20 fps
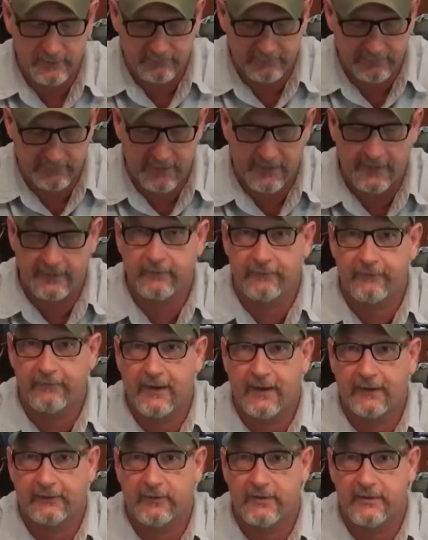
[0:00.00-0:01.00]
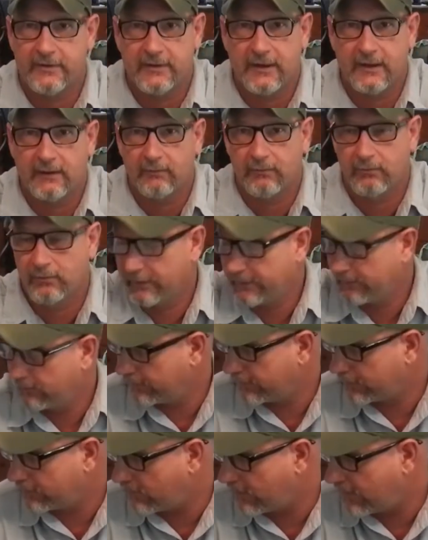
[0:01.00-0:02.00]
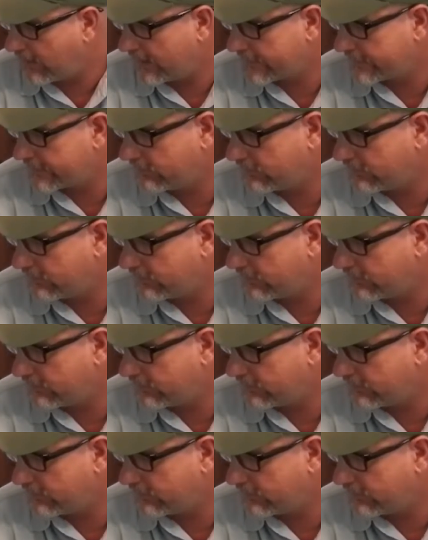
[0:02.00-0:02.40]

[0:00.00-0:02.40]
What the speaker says: But out of the factory, it's not really quiet, so